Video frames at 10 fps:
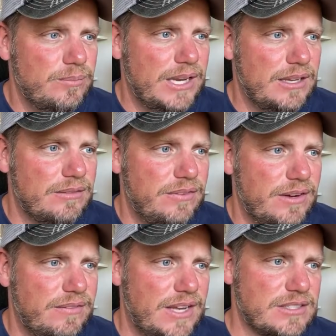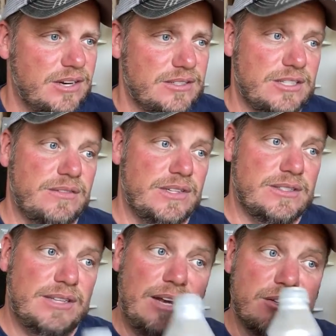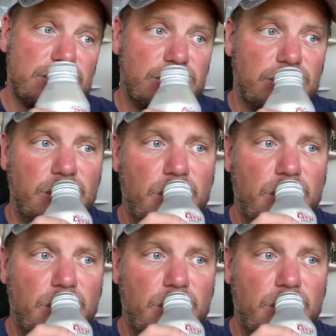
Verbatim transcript: to make it in fun and fast cars and S U Vs. That is true.